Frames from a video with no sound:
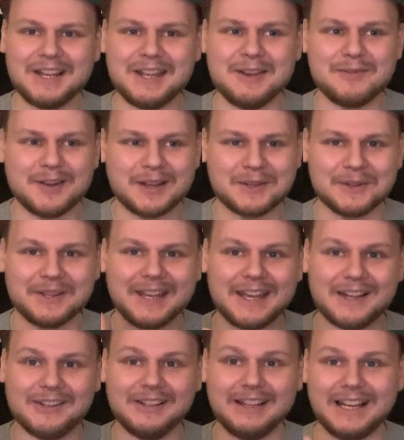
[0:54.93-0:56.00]
if I could get
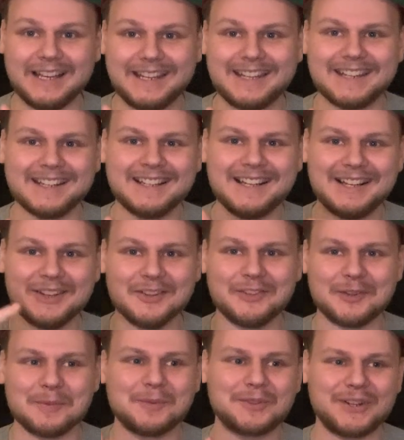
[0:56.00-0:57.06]
a like, a
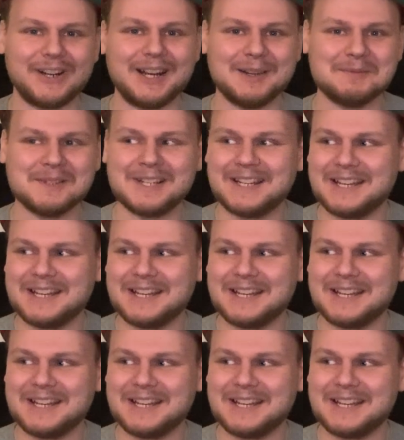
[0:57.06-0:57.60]
subscribe,